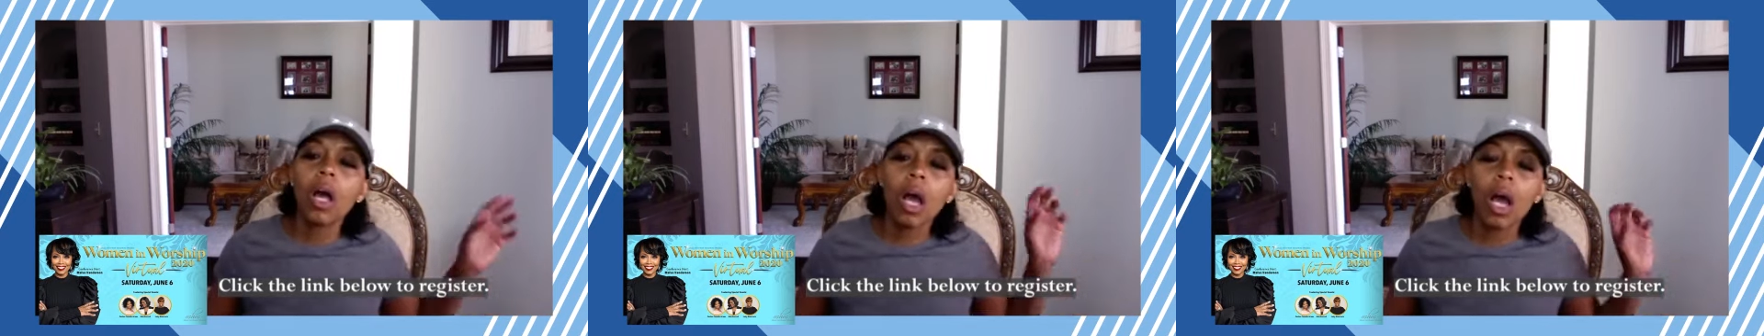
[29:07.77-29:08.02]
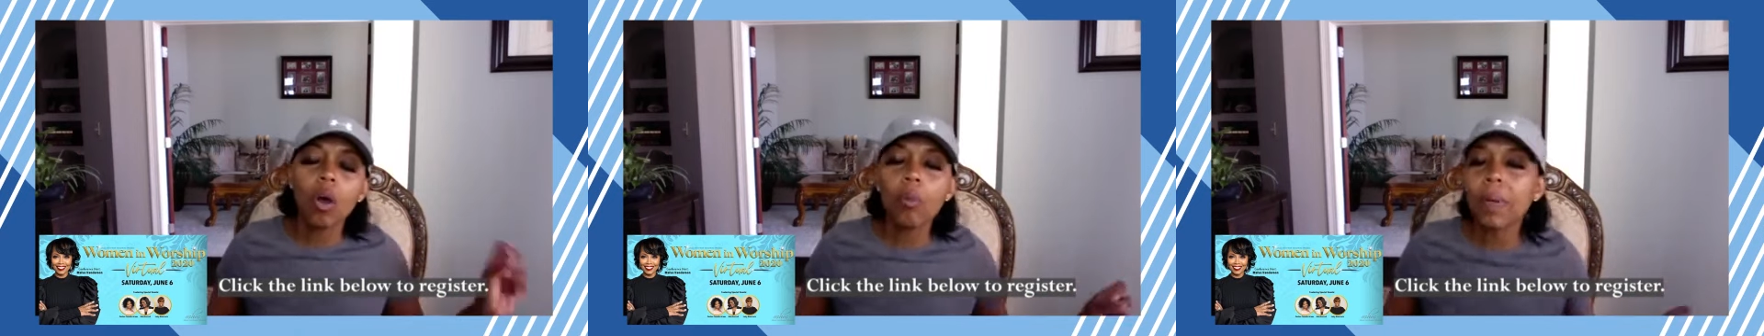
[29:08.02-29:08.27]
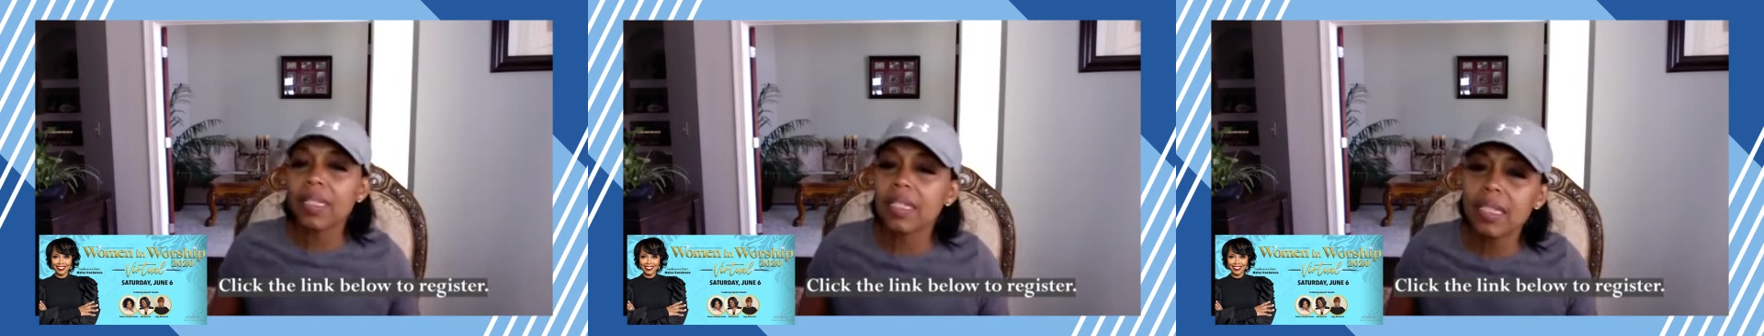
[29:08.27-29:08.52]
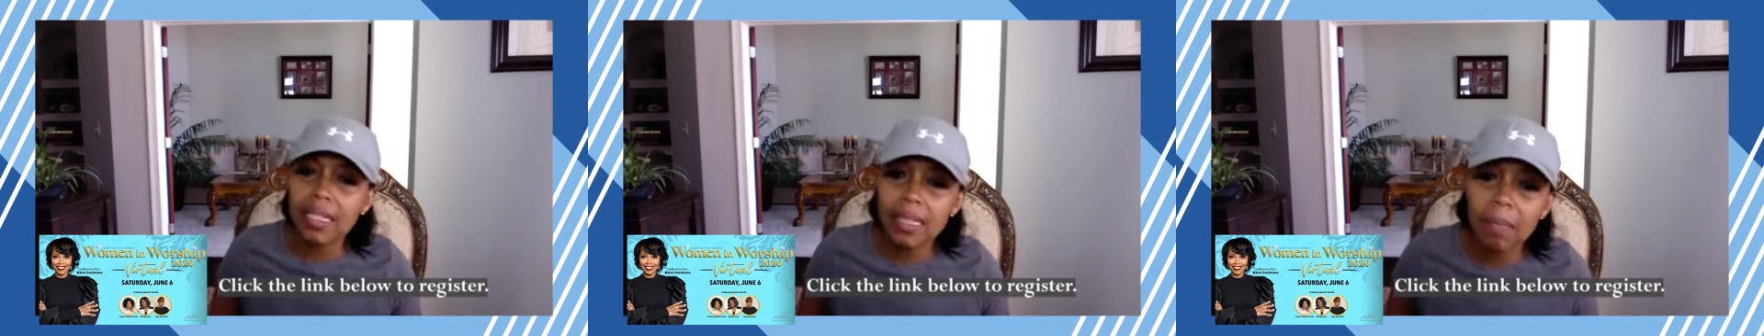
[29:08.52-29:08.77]
I hope I
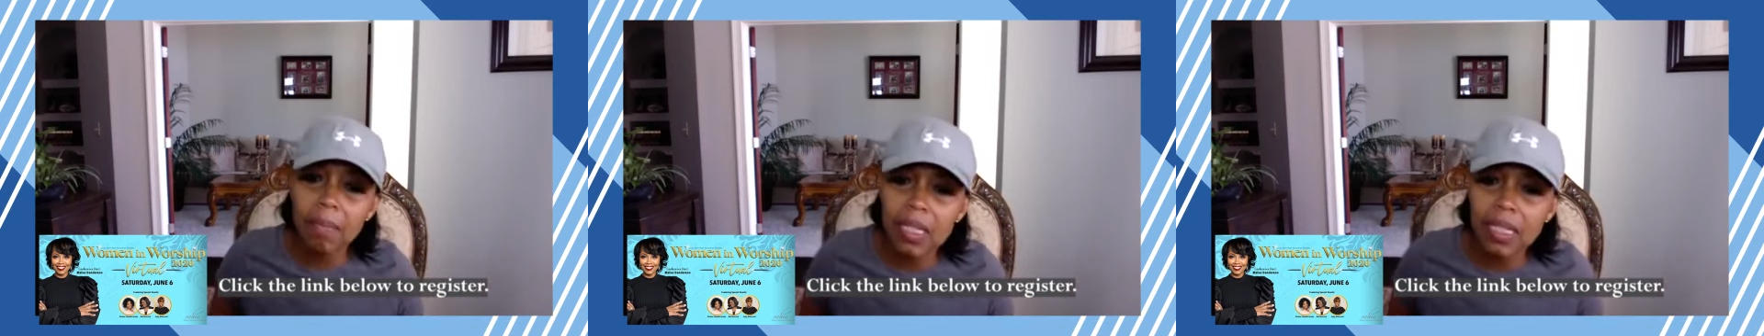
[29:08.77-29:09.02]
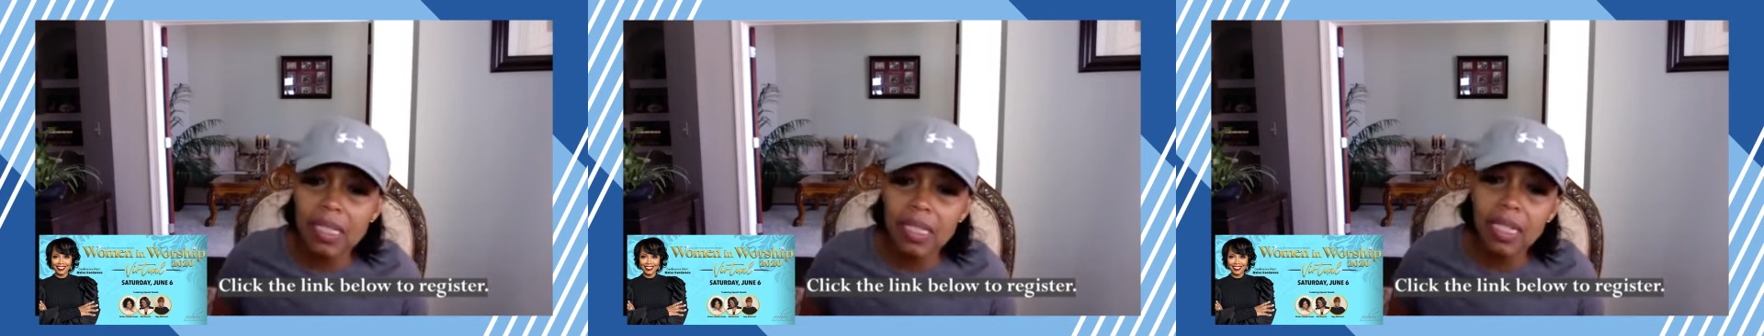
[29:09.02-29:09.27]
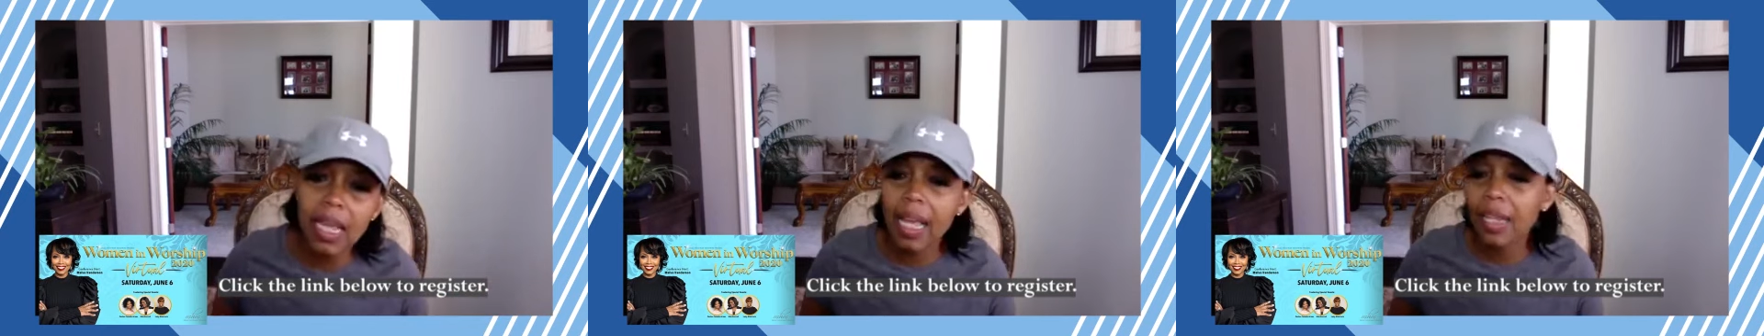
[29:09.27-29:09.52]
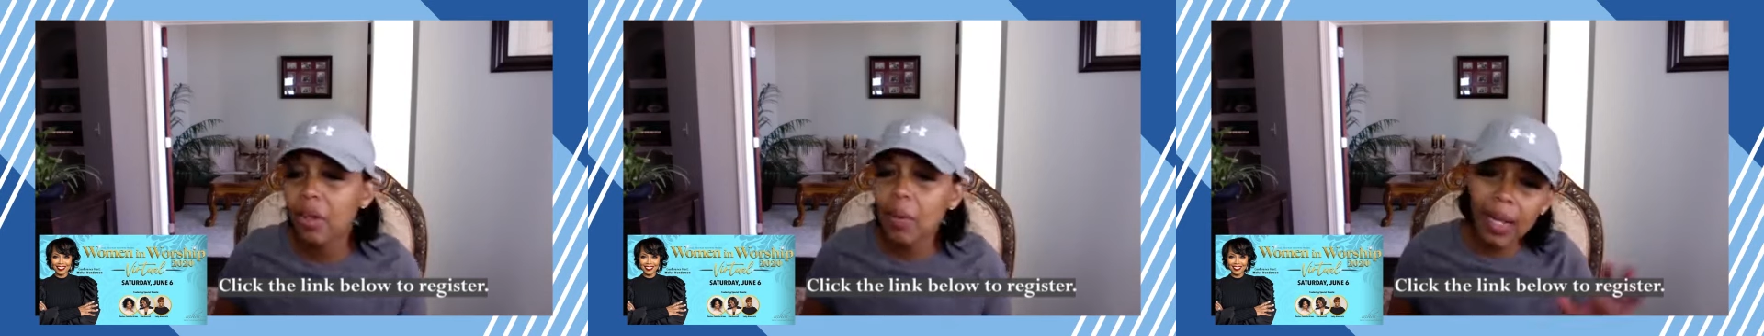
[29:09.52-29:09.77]
said something today. I
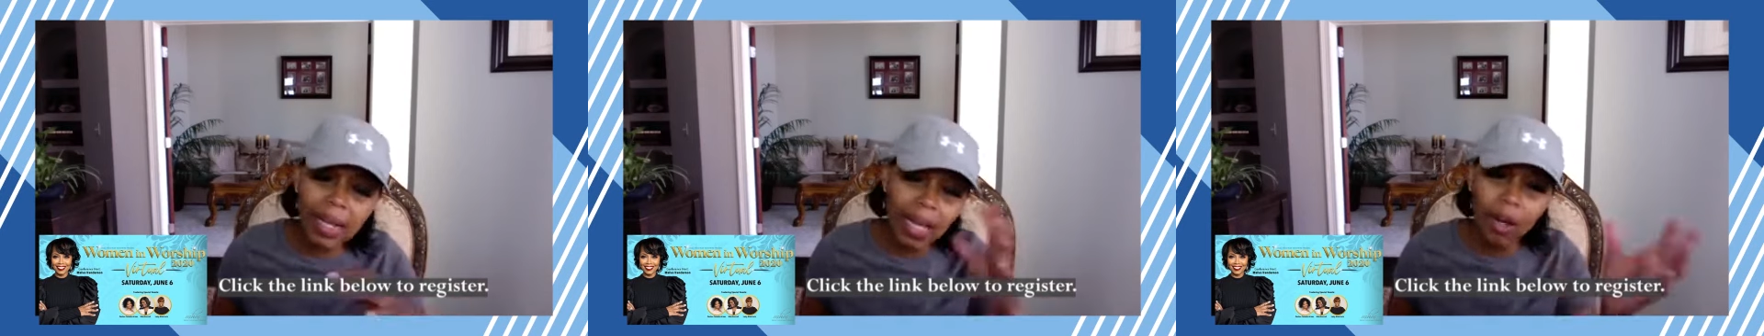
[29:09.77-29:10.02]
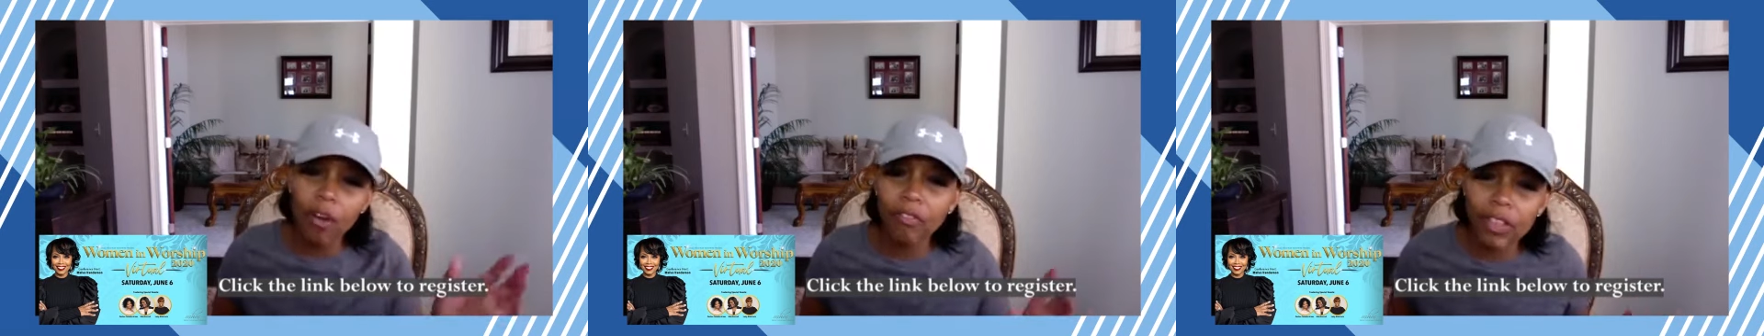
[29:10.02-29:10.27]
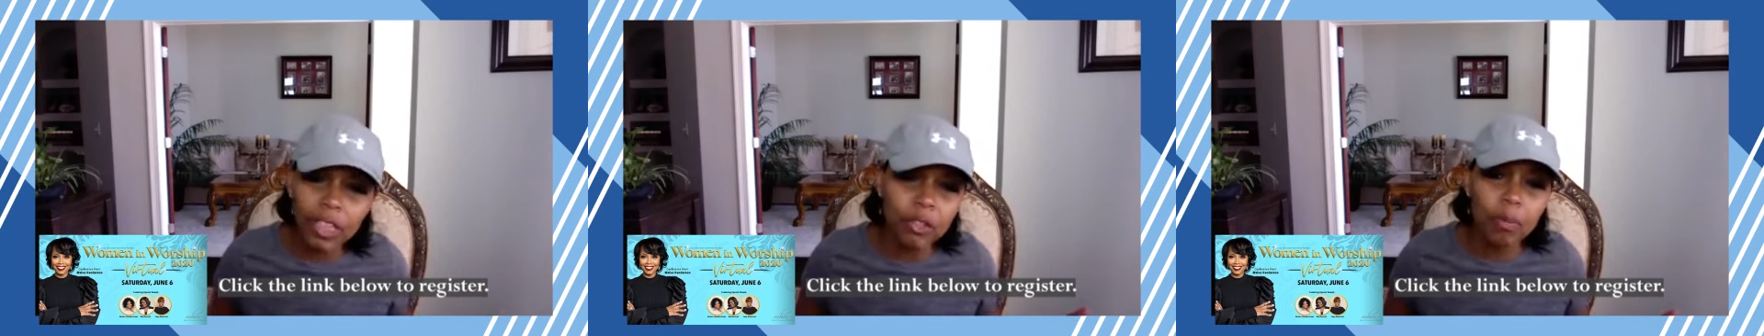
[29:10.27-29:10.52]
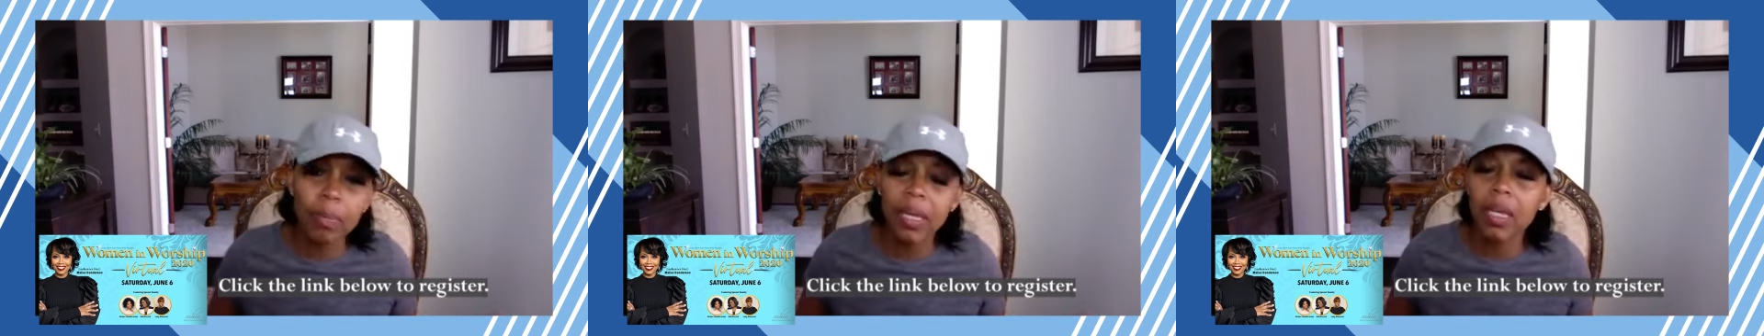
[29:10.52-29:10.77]
know I got off a
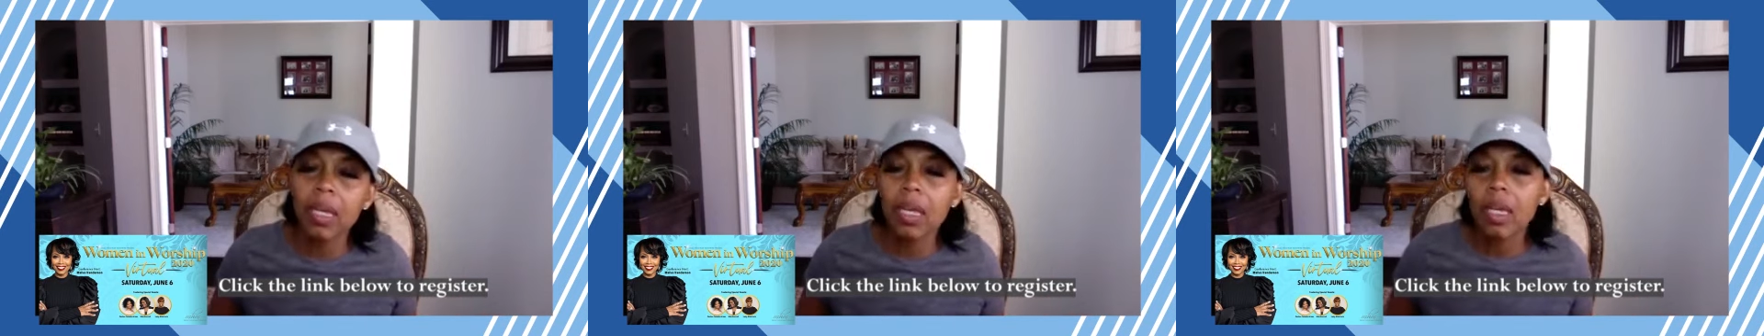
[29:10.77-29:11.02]
little bit,